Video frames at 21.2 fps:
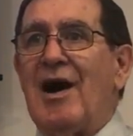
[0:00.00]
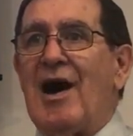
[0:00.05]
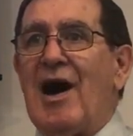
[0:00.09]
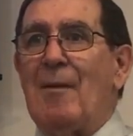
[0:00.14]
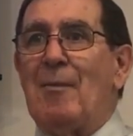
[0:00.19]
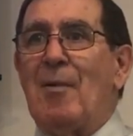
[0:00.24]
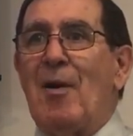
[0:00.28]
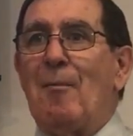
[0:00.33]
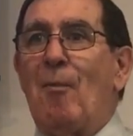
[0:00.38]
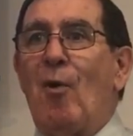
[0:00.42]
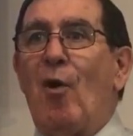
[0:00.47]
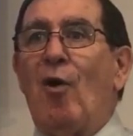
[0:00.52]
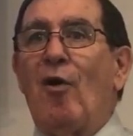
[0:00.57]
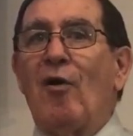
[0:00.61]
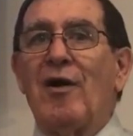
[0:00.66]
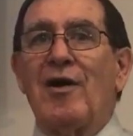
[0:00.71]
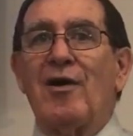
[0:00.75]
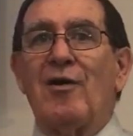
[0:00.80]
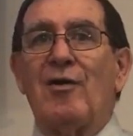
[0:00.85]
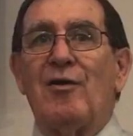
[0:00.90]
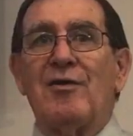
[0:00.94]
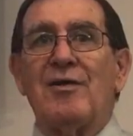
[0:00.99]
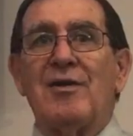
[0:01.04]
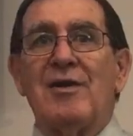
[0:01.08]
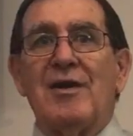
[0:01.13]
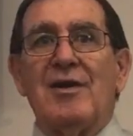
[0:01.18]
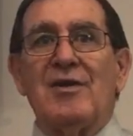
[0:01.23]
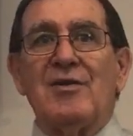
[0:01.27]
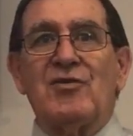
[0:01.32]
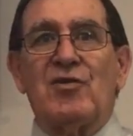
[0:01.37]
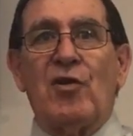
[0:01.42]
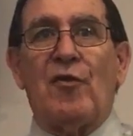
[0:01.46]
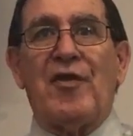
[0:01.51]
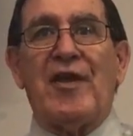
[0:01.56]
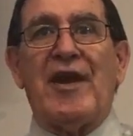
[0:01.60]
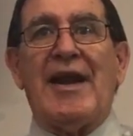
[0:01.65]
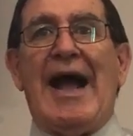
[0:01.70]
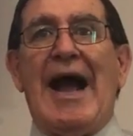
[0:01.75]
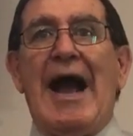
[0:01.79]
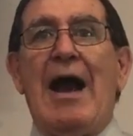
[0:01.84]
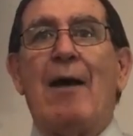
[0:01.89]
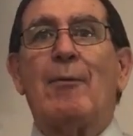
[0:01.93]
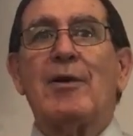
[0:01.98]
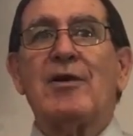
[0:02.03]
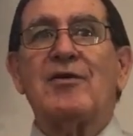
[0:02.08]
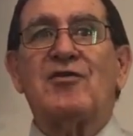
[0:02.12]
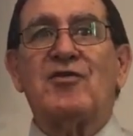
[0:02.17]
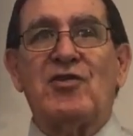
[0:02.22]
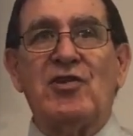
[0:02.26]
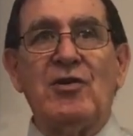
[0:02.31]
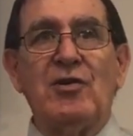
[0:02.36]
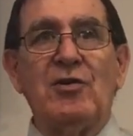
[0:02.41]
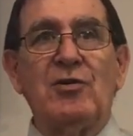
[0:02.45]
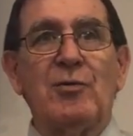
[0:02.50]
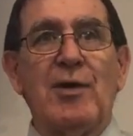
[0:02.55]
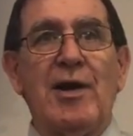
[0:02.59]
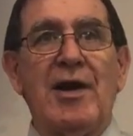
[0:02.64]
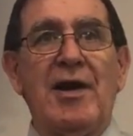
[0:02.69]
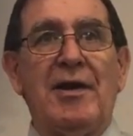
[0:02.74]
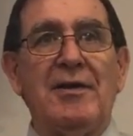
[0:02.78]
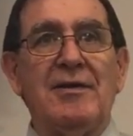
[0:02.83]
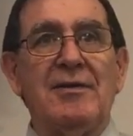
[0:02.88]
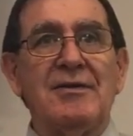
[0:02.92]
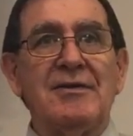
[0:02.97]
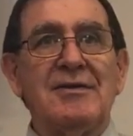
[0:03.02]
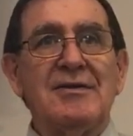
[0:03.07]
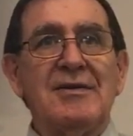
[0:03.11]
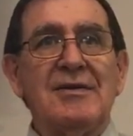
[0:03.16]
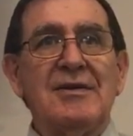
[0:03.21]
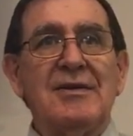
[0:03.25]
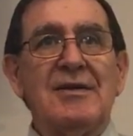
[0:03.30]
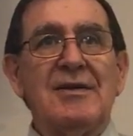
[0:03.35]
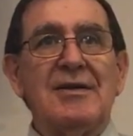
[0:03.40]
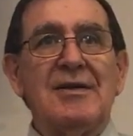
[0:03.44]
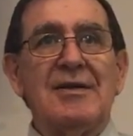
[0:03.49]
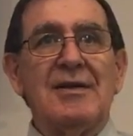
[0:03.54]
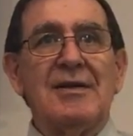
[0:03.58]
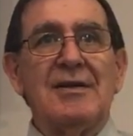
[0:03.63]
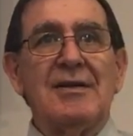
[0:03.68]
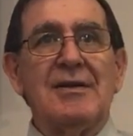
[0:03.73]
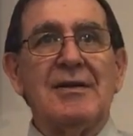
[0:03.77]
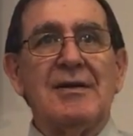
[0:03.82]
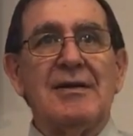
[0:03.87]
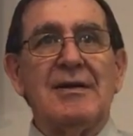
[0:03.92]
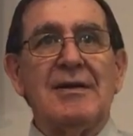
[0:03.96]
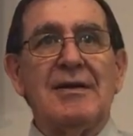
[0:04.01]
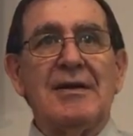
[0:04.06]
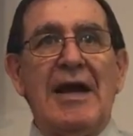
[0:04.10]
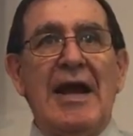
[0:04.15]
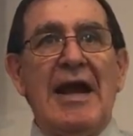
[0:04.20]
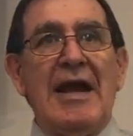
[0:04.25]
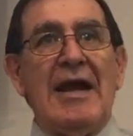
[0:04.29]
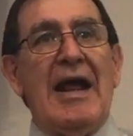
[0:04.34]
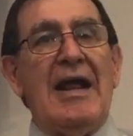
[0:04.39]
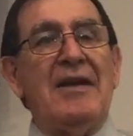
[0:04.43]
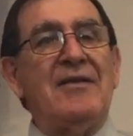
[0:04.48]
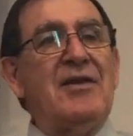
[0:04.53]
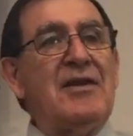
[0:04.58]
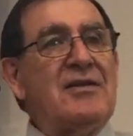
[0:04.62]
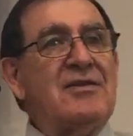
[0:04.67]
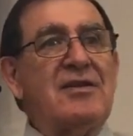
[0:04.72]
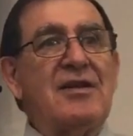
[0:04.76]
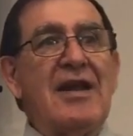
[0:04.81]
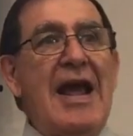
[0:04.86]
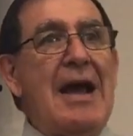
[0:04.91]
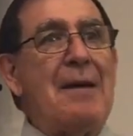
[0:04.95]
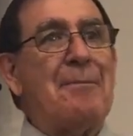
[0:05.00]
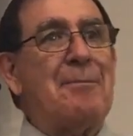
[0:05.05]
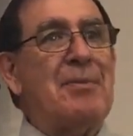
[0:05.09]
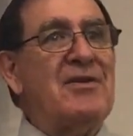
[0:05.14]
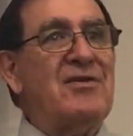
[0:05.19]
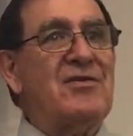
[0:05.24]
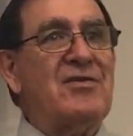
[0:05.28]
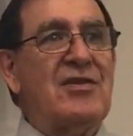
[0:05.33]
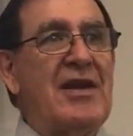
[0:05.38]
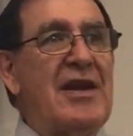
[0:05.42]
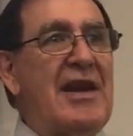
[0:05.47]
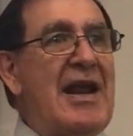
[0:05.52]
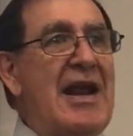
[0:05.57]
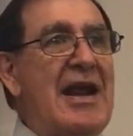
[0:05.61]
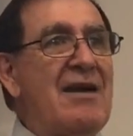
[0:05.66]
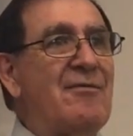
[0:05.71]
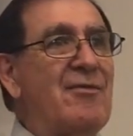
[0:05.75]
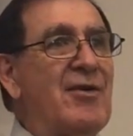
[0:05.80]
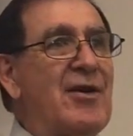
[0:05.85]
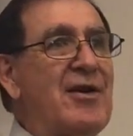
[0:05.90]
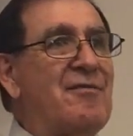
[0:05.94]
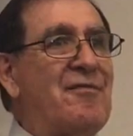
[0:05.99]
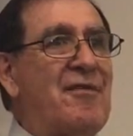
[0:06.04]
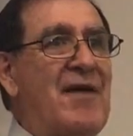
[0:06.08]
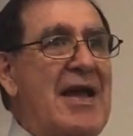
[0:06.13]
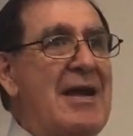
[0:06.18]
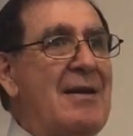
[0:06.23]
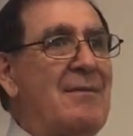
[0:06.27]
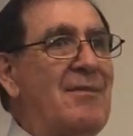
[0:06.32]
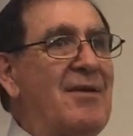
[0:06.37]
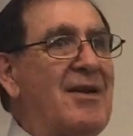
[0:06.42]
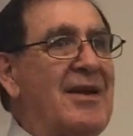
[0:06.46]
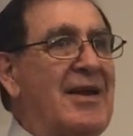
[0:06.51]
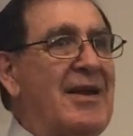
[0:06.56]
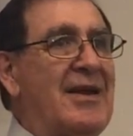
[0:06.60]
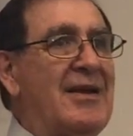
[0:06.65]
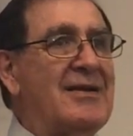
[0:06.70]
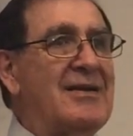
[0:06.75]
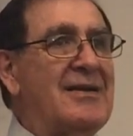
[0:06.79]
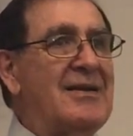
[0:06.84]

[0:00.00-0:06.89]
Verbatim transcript: A memorial so that our children and this happens in every family.